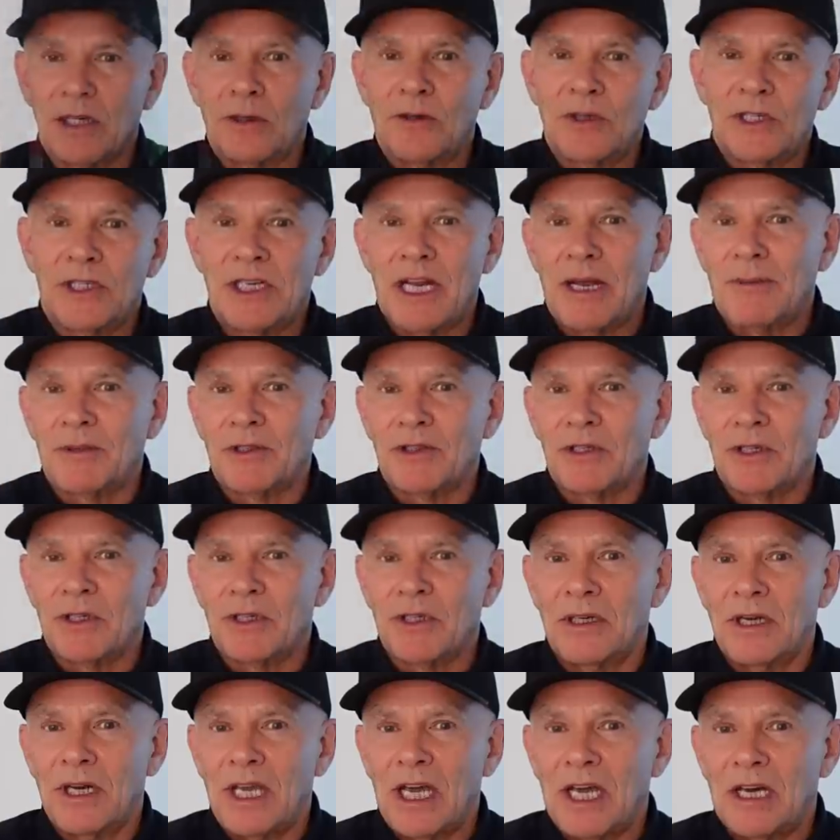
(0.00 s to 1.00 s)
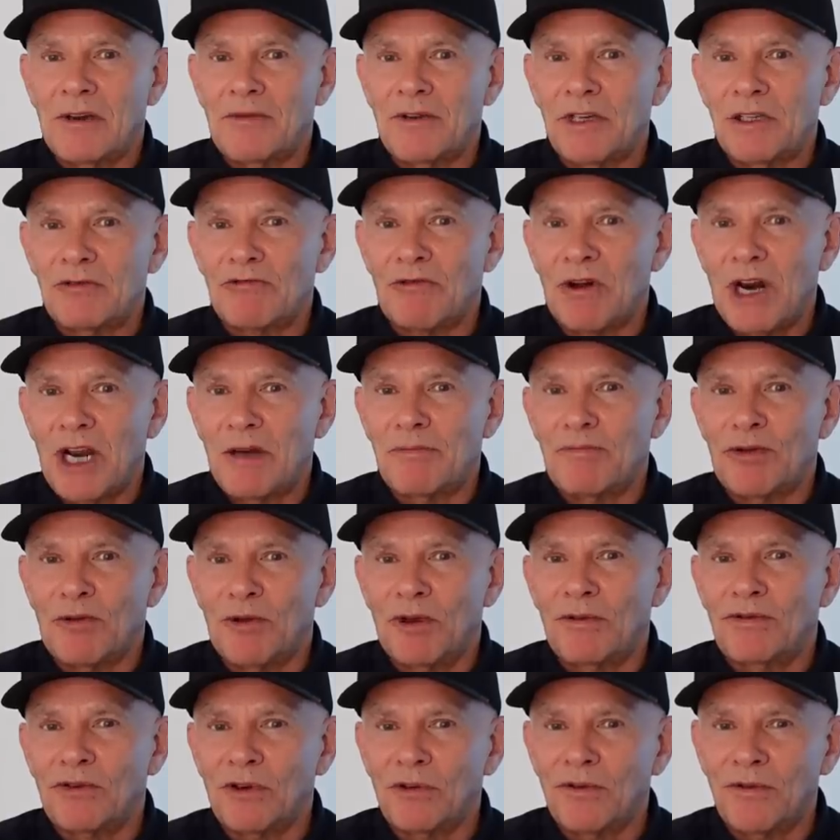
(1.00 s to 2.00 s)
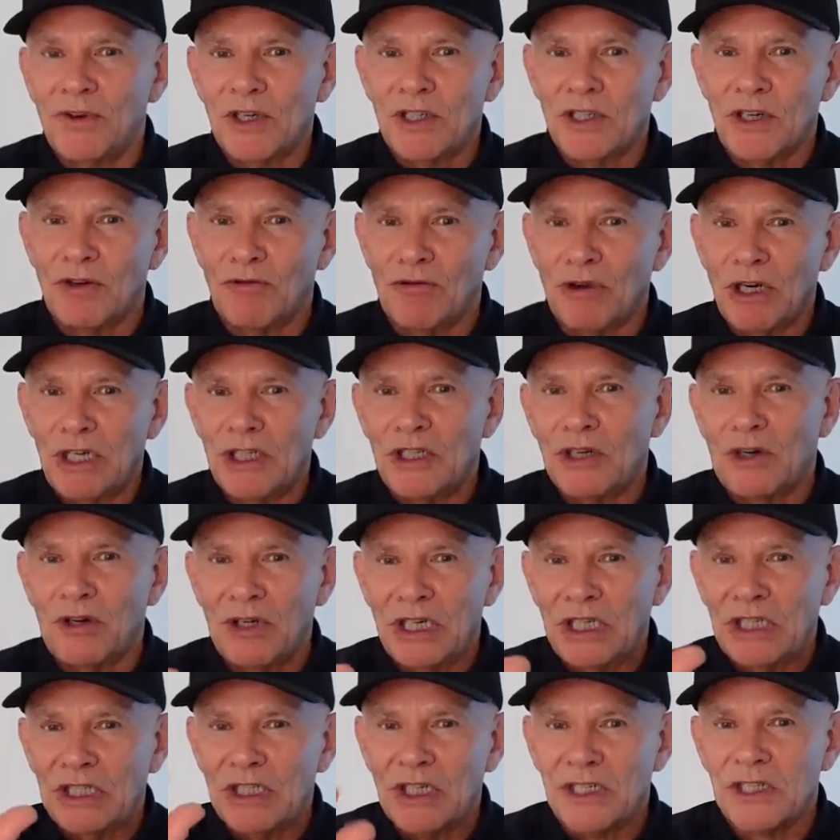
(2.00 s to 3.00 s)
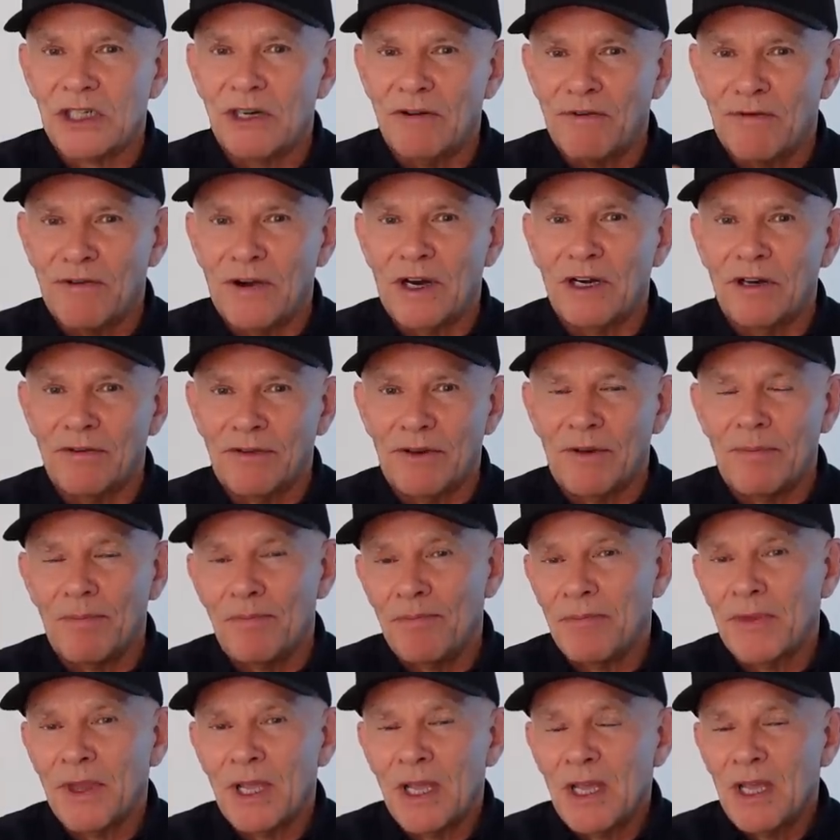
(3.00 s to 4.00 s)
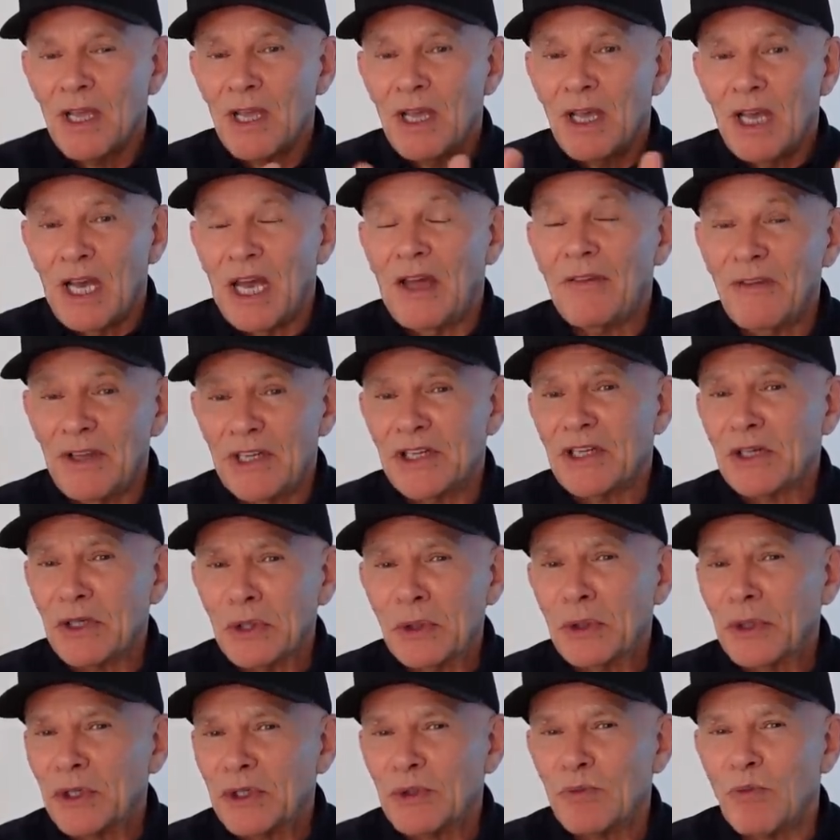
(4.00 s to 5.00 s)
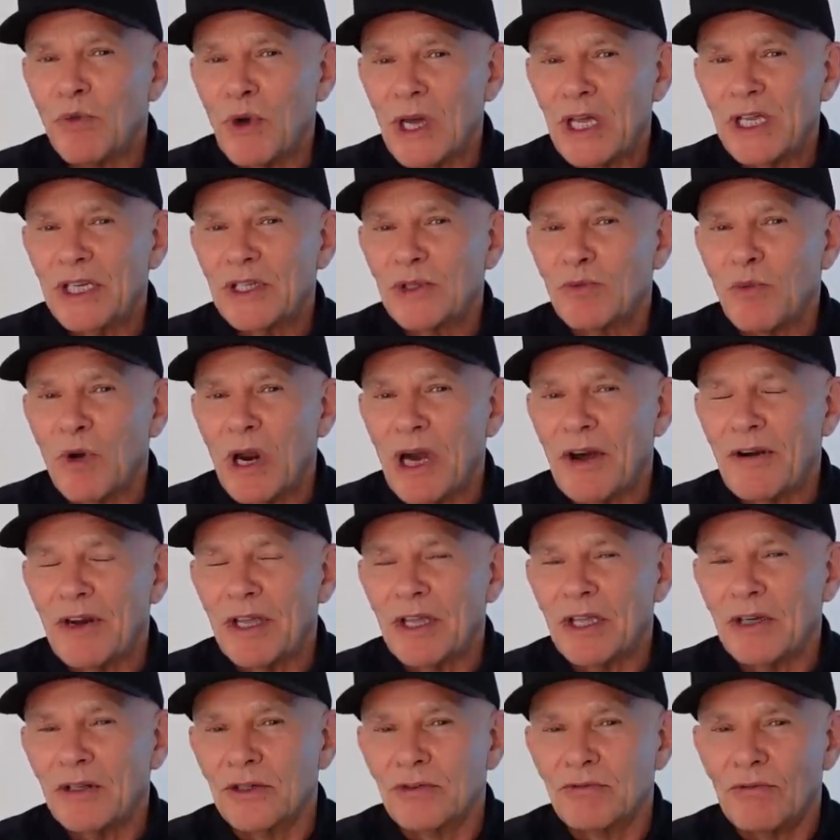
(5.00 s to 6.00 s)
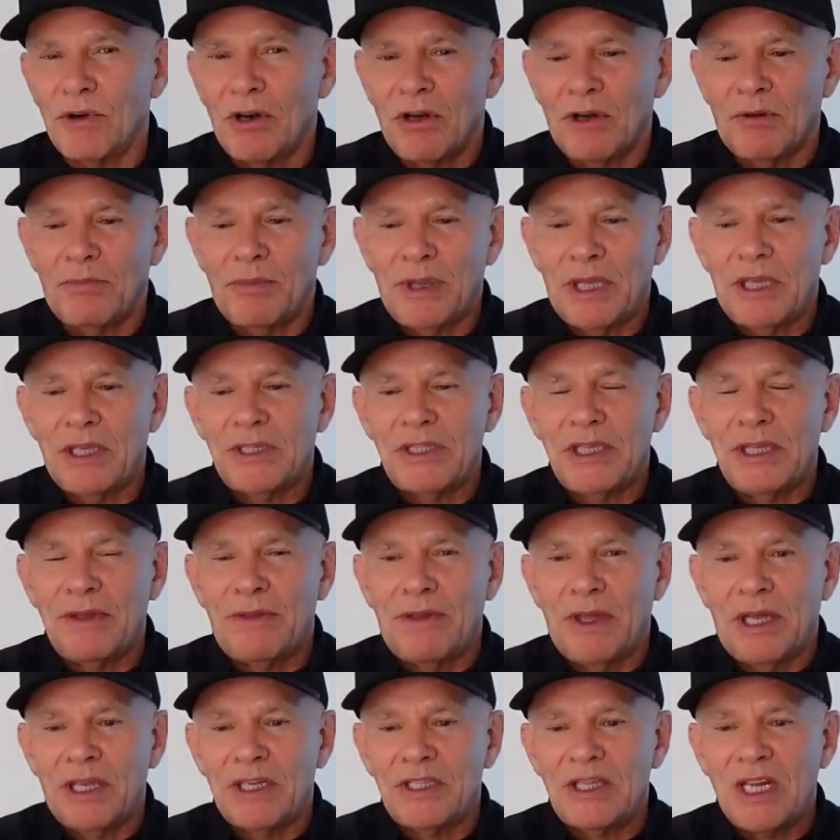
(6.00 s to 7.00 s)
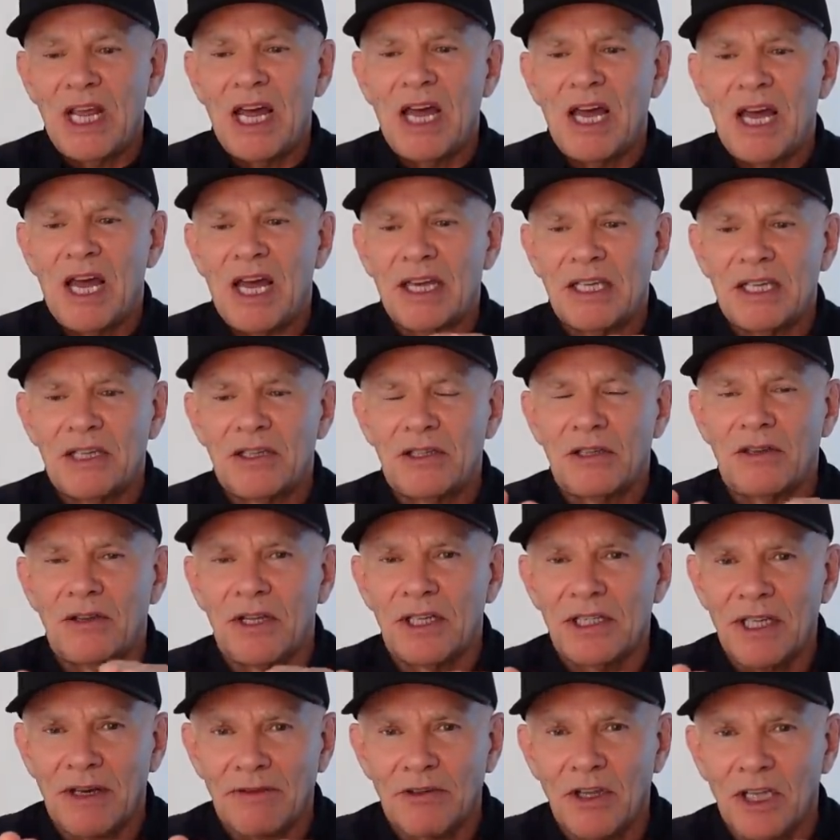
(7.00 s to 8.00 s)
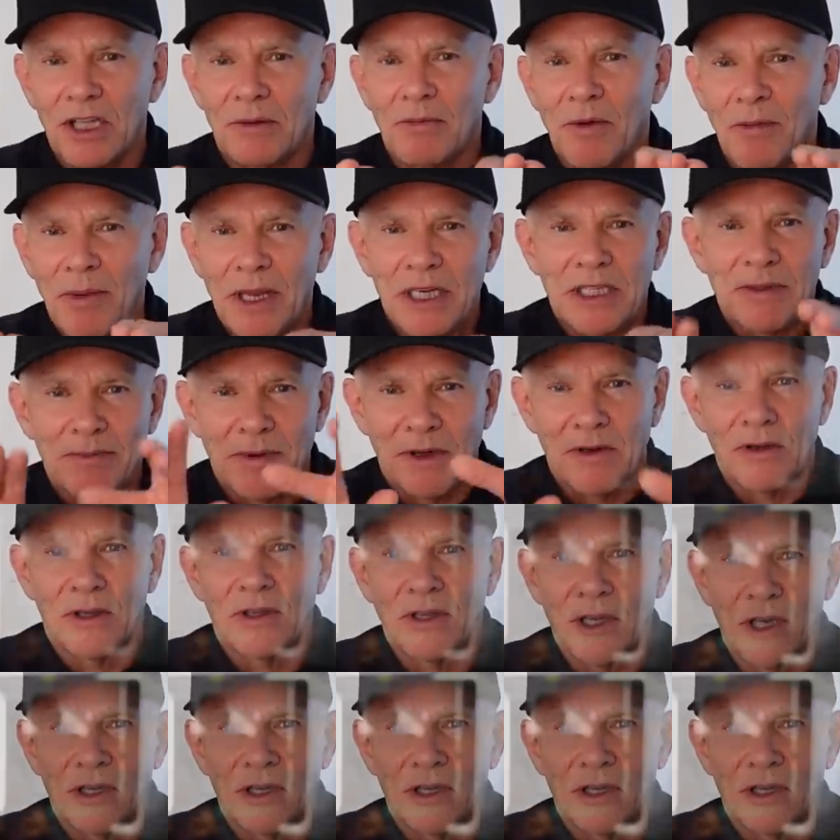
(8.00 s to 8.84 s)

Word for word: Lewis Hamilton out of his right peripheral vision, rejoining just in front of him. And this, of course, is where it goes wrong, because he thinks, yeah, I can do this. I've got the momentum. I've got the